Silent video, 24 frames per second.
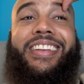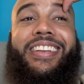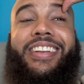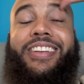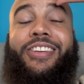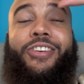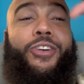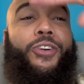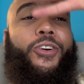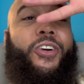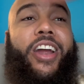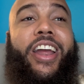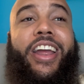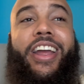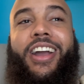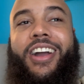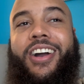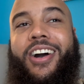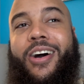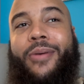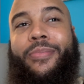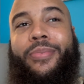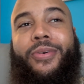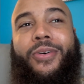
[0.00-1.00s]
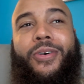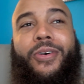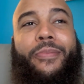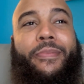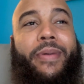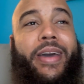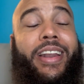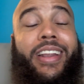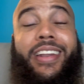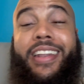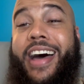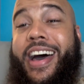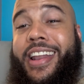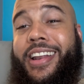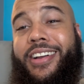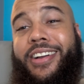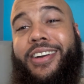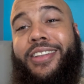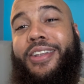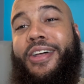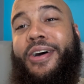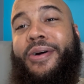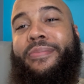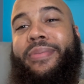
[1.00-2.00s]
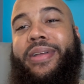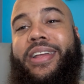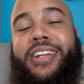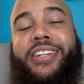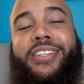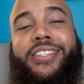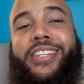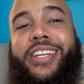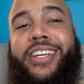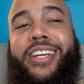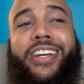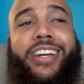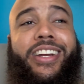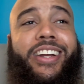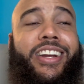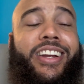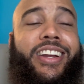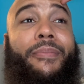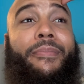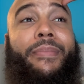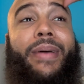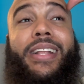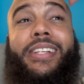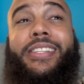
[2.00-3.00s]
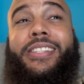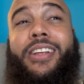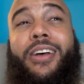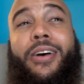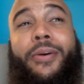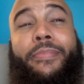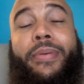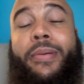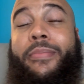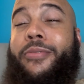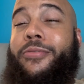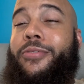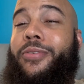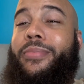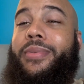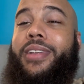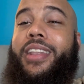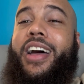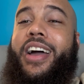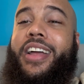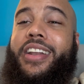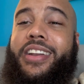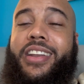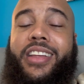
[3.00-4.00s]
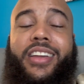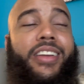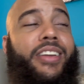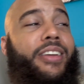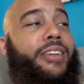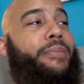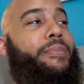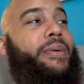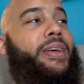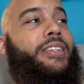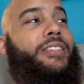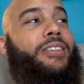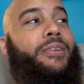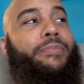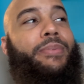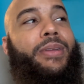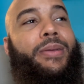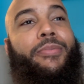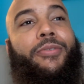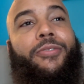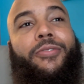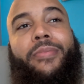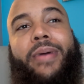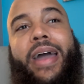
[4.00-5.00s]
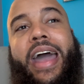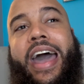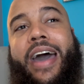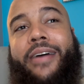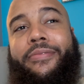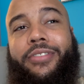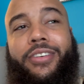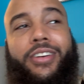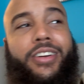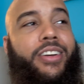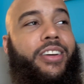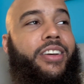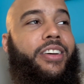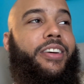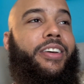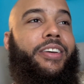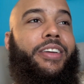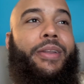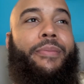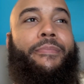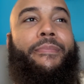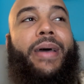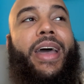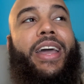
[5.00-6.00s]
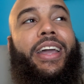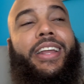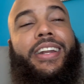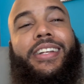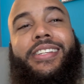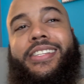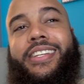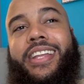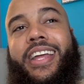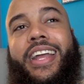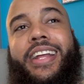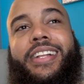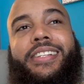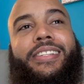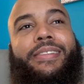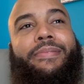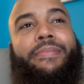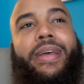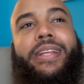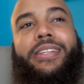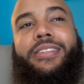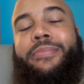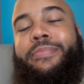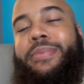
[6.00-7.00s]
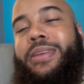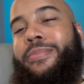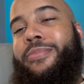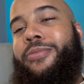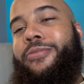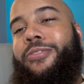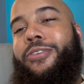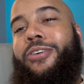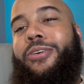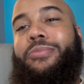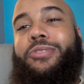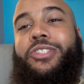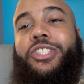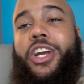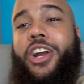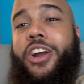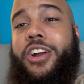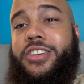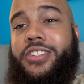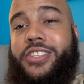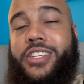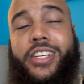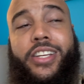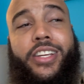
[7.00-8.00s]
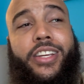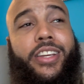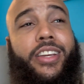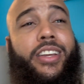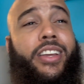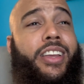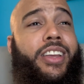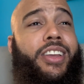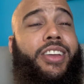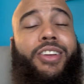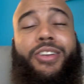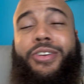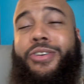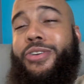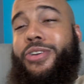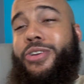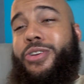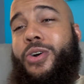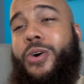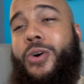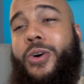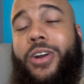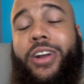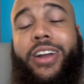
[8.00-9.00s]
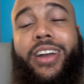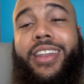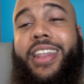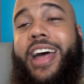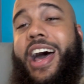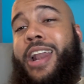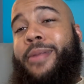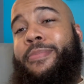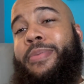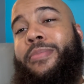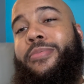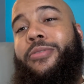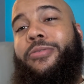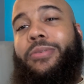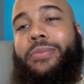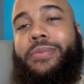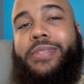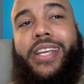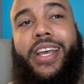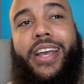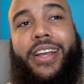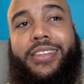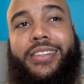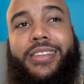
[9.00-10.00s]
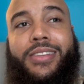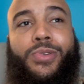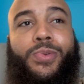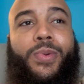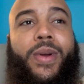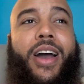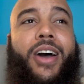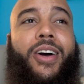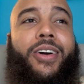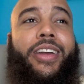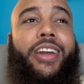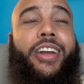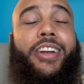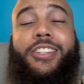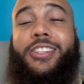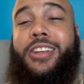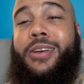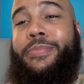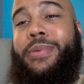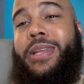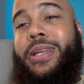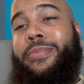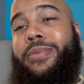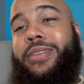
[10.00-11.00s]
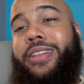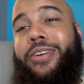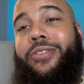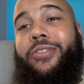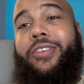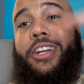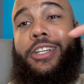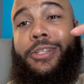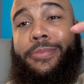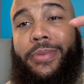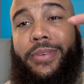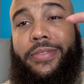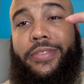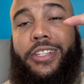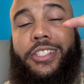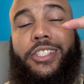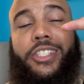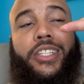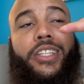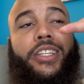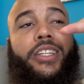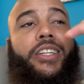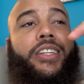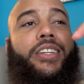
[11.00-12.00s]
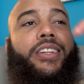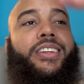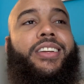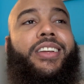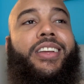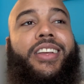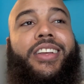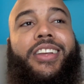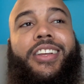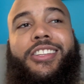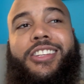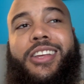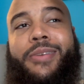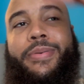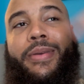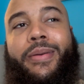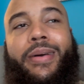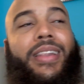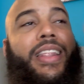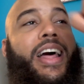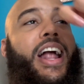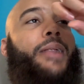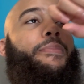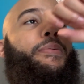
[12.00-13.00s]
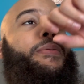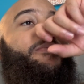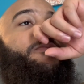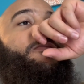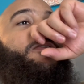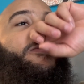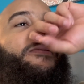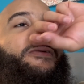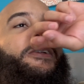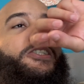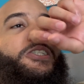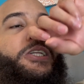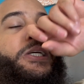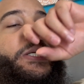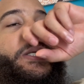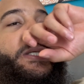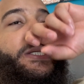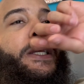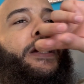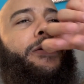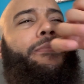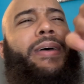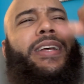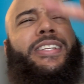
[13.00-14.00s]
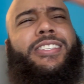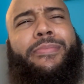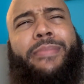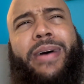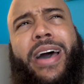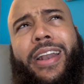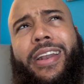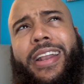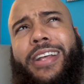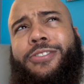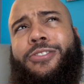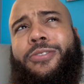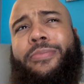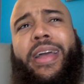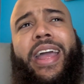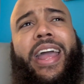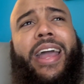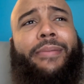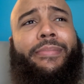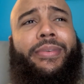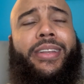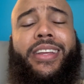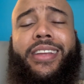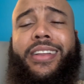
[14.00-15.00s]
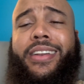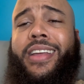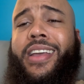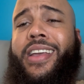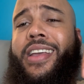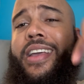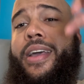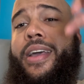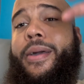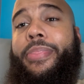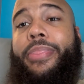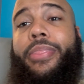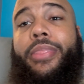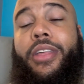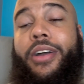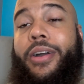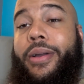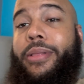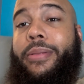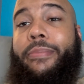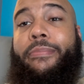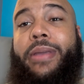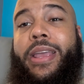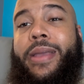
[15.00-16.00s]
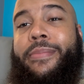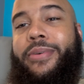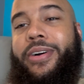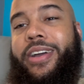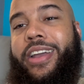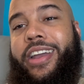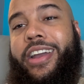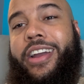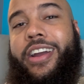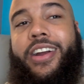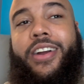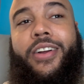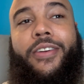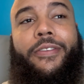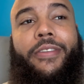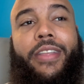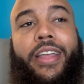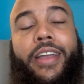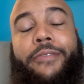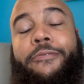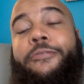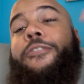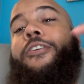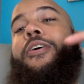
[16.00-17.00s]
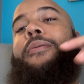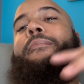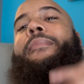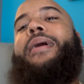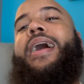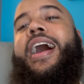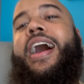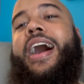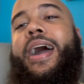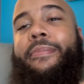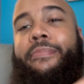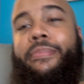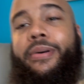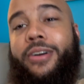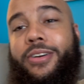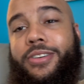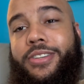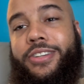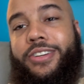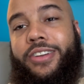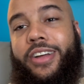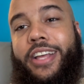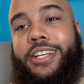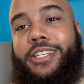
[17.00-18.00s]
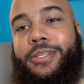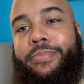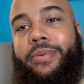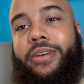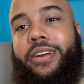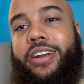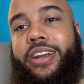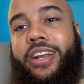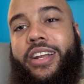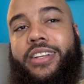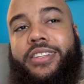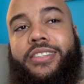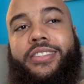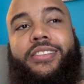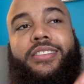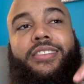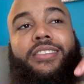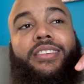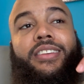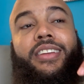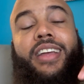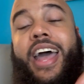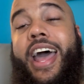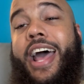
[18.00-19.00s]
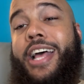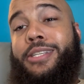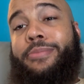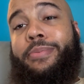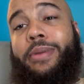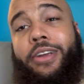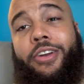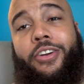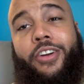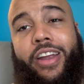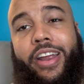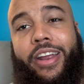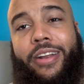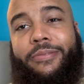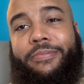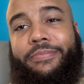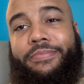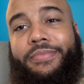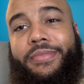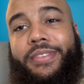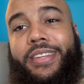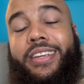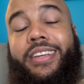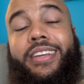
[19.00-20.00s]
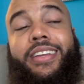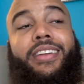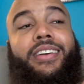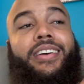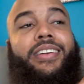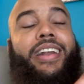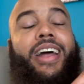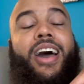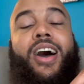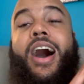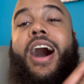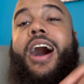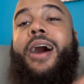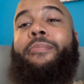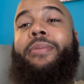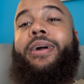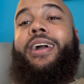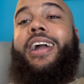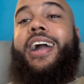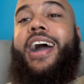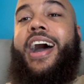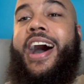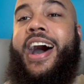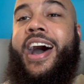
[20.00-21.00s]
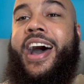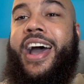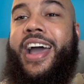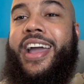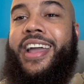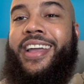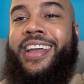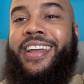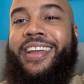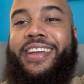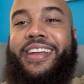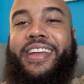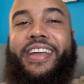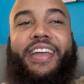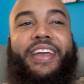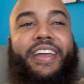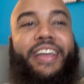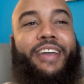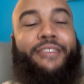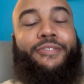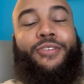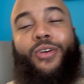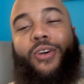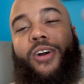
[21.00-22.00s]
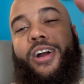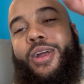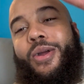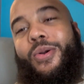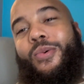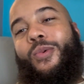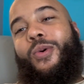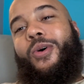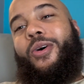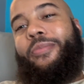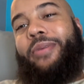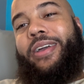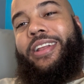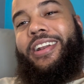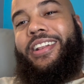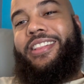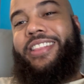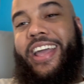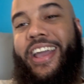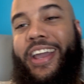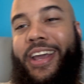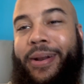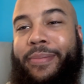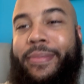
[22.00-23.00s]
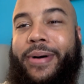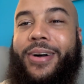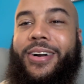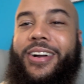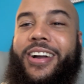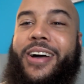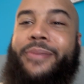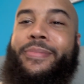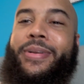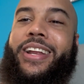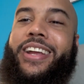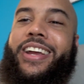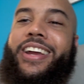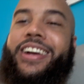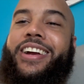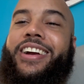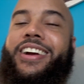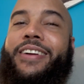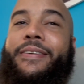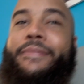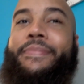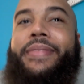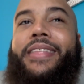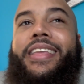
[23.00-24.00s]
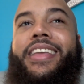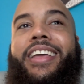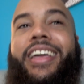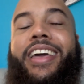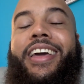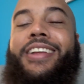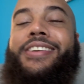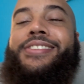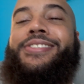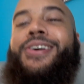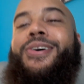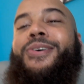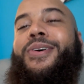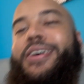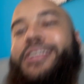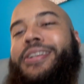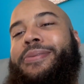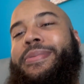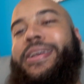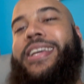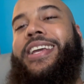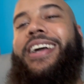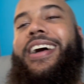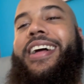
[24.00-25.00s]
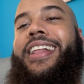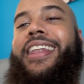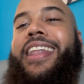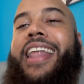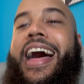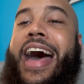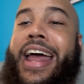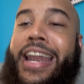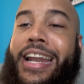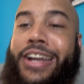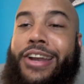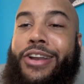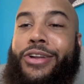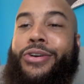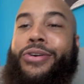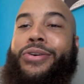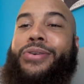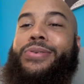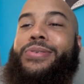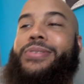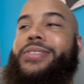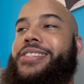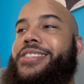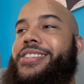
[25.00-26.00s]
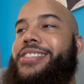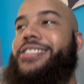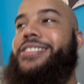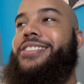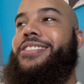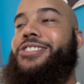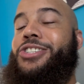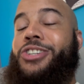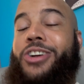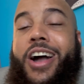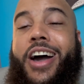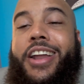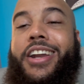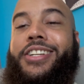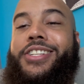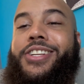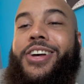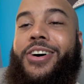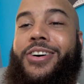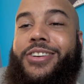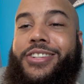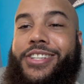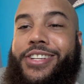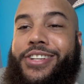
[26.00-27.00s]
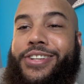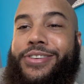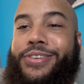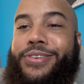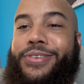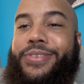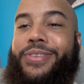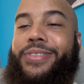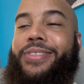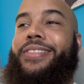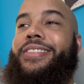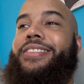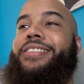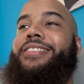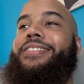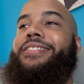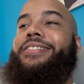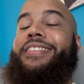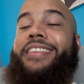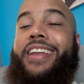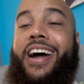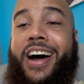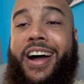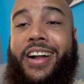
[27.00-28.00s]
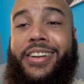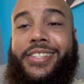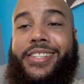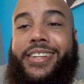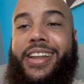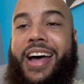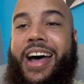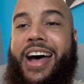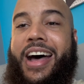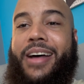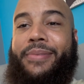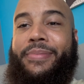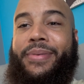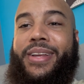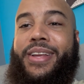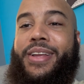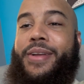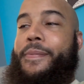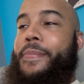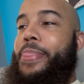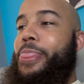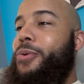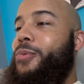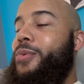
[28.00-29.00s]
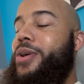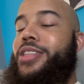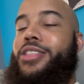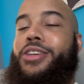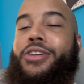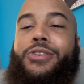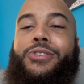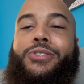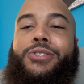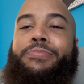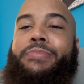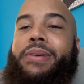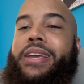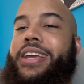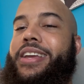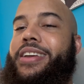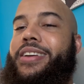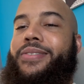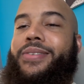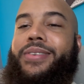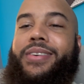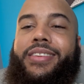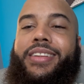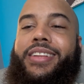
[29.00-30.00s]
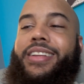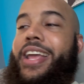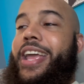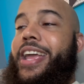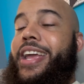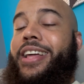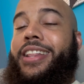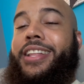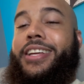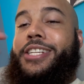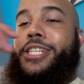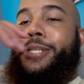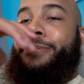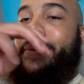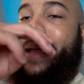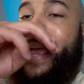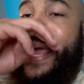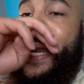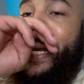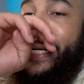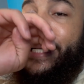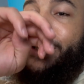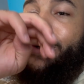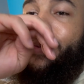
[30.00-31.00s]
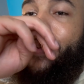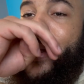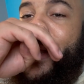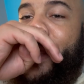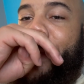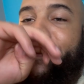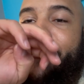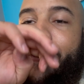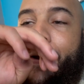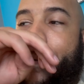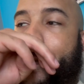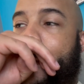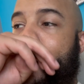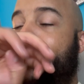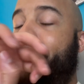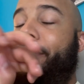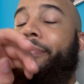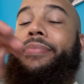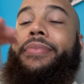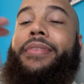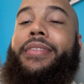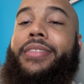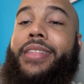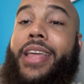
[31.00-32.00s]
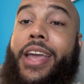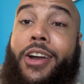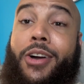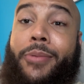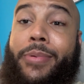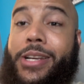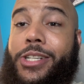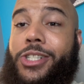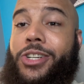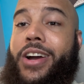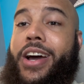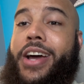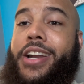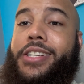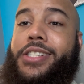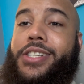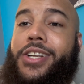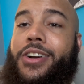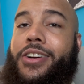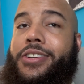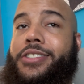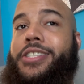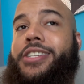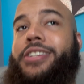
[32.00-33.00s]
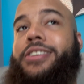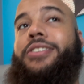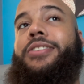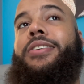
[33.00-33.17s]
Great couple. Met a lot of Colombians here. Met some people from London, met some people from Africa, and I'm back in the States. I met some people from Jersey, New York. A lot of people from Texas were out here. Some people in Richmond, Virginia. A lot of people from Virginia. Met somebody that's from Hampton. Look, people here, from my personal experience, has been great. Now, I'm a guy. If you are a woman thinking about coming here, it is going to be a lot of dudes trying to talk to you nonstop, whether you speak English, Spanish, whatever, they gonna be trying to talk to you.